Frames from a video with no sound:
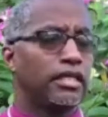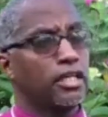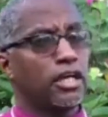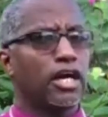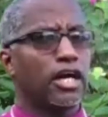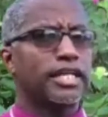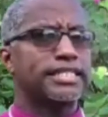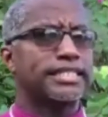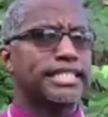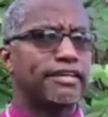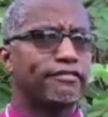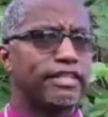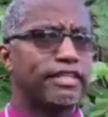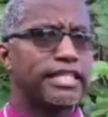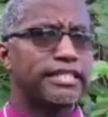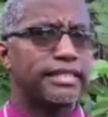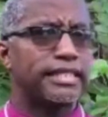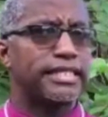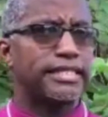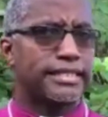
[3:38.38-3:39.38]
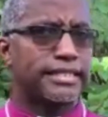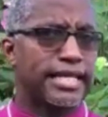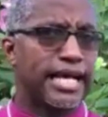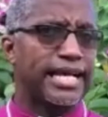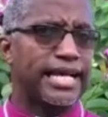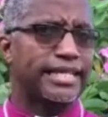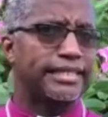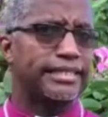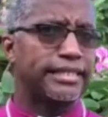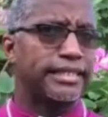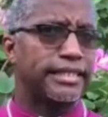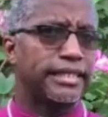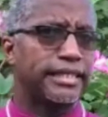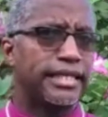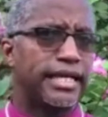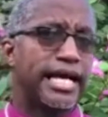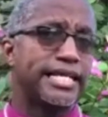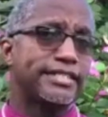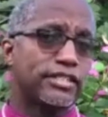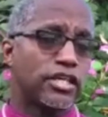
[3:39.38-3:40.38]
God has given us insight
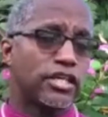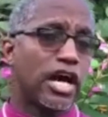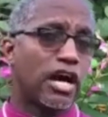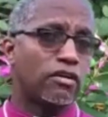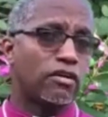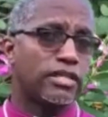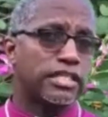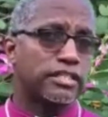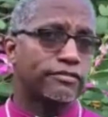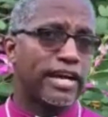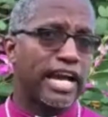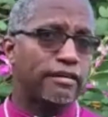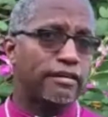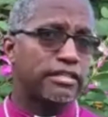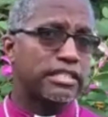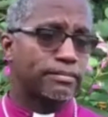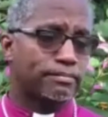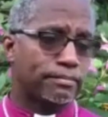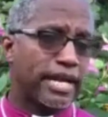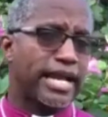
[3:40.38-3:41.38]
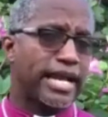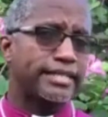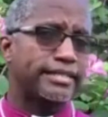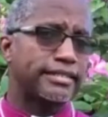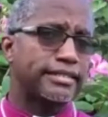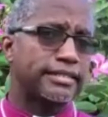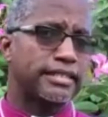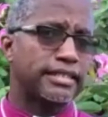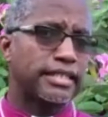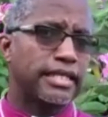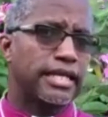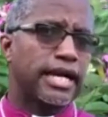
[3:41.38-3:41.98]
as to how this virus spreads